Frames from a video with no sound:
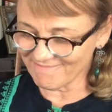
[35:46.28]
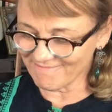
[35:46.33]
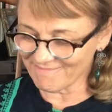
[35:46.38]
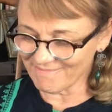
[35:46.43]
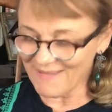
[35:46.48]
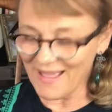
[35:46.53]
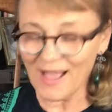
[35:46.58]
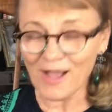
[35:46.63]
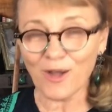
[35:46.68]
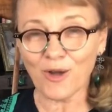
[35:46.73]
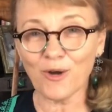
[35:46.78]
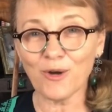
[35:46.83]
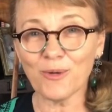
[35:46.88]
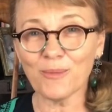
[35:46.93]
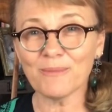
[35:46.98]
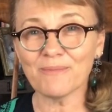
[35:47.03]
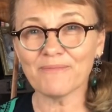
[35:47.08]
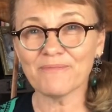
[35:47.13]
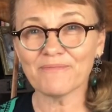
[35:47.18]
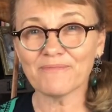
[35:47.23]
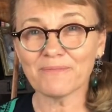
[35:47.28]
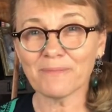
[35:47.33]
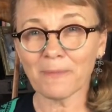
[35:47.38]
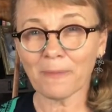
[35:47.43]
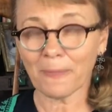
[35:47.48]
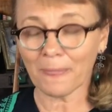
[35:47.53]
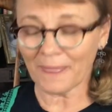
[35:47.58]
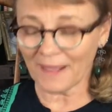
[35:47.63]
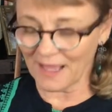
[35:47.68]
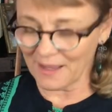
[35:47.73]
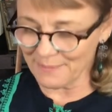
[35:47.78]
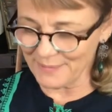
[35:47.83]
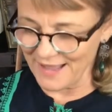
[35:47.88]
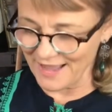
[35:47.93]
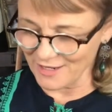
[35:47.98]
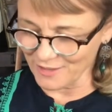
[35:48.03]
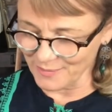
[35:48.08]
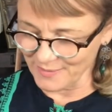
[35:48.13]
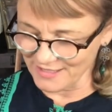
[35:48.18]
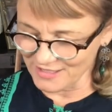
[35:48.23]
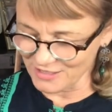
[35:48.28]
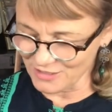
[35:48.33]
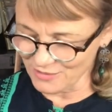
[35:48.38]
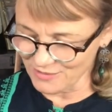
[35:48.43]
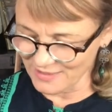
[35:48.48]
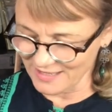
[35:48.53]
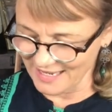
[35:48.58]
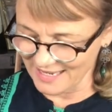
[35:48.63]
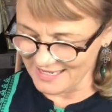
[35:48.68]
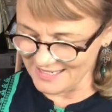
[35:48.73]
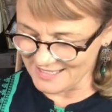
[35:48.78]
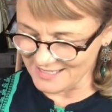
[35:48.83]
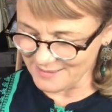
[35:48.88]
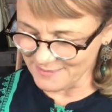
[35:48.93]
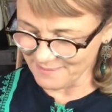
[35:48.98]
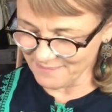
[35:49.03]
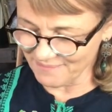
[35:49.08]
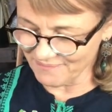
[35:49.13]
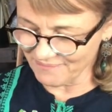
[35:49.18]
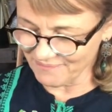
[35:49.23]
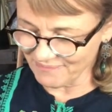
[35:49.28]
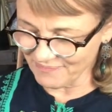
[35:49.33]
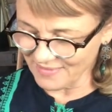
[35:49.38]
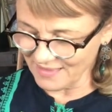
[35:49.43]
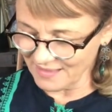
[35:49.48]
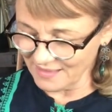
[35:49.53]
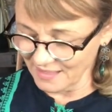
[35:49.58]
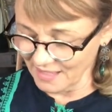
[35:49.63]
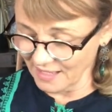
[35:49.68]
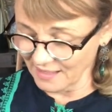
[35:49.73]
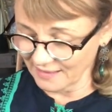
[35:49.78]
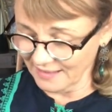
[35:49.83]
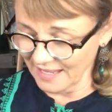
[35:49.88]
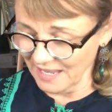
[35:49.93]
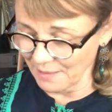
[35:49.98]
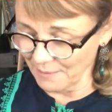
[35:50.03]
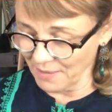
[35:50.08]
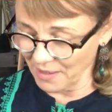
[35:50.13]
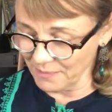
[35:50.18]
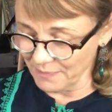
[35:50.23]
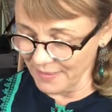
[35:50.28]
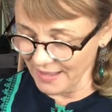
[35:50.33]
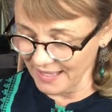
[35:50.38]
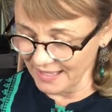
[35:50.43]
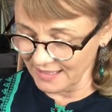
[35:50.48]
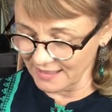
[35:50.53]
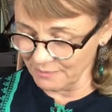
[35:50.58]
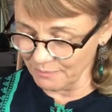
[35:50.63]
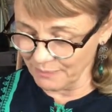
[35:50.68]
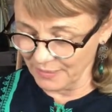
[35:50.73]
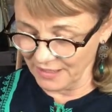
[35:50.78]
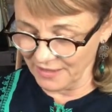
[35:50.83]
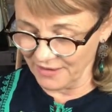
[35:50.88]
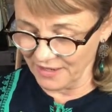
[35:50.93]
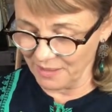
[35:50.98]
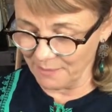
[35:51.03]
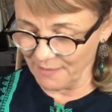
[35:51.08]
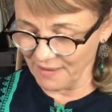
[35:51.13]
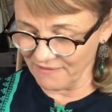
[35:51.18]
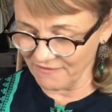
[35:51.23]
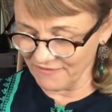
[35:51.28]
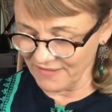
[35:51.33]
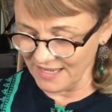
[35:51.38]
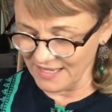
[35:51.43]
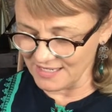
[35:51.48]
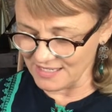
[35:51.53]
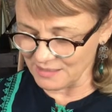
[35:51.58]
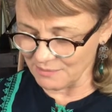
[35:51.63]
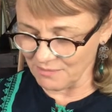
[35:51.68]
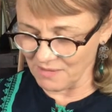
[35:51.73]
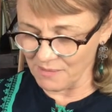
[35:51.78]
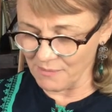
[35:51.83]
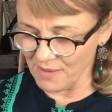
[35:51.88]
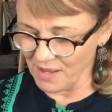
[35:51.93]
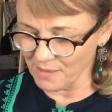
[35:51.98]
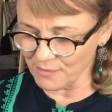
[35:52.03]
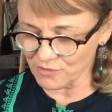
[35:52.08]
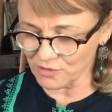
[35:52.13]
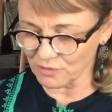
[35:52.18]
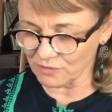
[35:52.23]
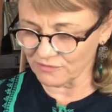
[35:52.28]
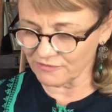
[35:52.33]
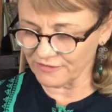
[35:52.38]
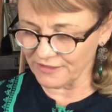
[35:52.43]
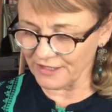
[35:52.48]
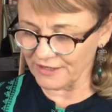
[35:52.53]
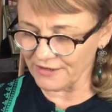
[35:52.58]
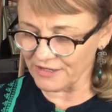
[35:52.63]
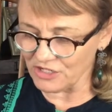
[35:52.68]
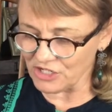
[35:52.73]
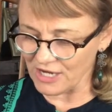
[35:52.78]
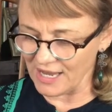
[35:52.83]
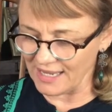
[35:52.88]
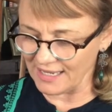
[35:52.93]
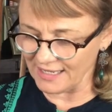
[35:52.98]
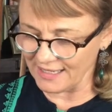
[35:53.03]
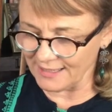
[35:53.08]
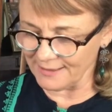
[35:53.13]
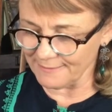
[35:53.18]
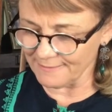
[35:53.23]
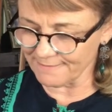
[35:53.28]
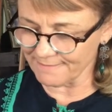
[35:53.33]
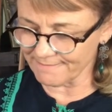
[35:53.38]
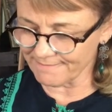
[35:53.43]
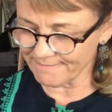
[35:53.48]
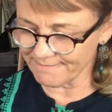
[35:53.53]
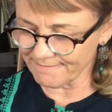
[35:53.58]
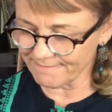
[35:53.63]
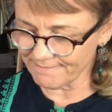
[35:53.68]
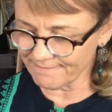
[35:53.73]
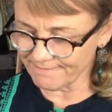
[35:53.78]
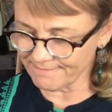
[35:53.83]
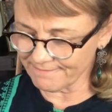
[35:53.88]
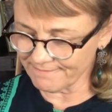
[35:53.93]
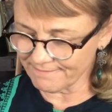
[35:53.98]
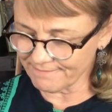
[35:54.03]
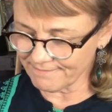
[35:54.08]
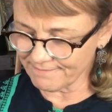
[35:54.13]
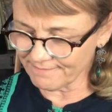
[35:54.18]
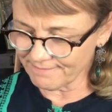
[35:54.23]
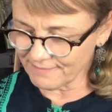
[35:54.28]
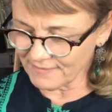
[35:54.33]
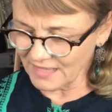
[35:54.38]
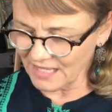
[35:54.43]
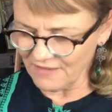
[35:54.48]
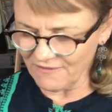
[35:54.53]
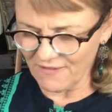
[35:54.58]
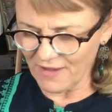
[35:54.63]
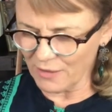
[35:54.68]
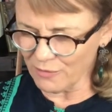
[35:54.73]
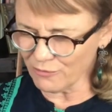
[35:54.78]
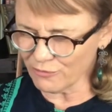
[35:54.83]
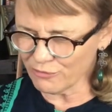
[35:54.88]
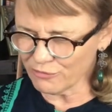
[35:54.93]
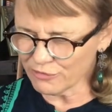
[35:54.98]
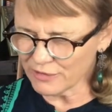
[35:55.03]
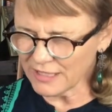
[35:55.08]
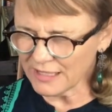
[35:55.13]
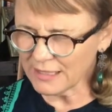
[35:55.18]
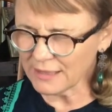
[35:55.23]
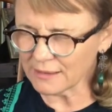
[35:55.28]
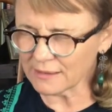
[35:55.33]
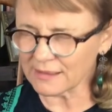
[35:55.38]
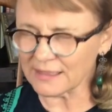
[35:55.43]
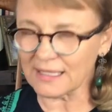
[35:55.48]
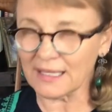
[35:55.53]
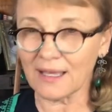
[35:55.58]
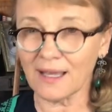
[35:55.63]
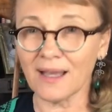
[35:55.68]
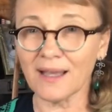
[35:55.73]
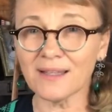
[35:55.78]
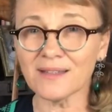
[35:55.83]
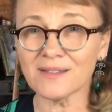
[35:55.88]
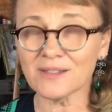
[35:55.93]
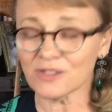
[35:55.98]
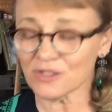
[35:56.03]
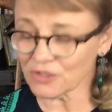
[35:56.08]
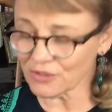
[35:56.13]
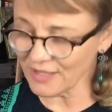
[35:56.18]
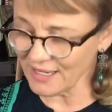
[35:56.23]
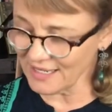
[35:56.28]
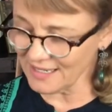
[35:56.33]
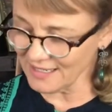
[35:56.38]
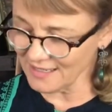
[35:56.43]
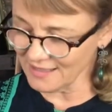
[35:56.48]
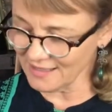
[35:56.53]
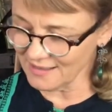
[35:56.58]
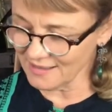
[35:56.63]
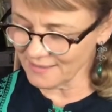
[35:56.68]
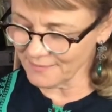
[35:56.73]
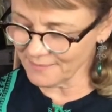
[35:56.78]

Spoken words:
Back home, I packed my suitcase. Then I lay on my bed, burying my face in my mom's old fairy jacket. If I really concentrated,